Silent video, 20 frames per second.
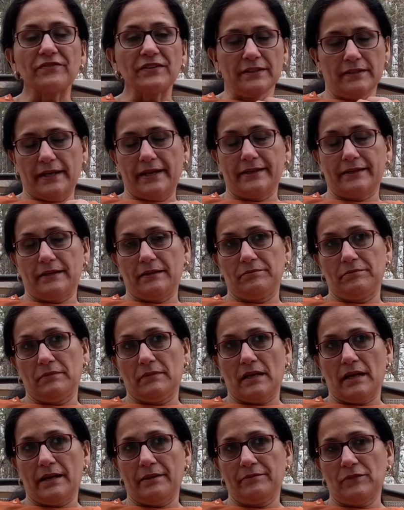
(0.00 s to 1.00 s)
I feel like
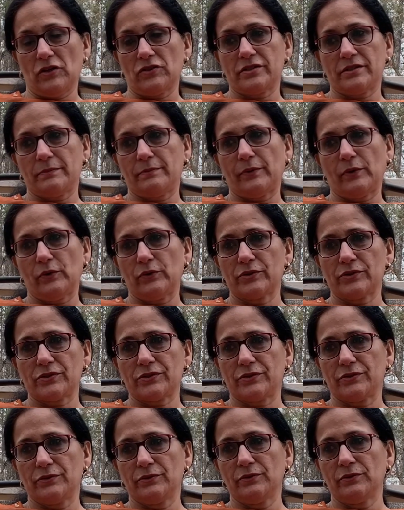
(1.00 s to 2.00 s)
I'm not
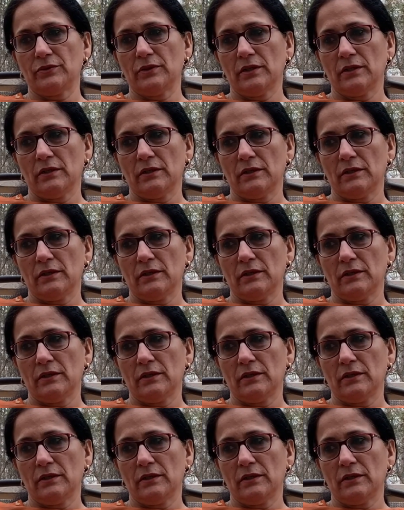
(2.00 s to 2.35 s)
supposed to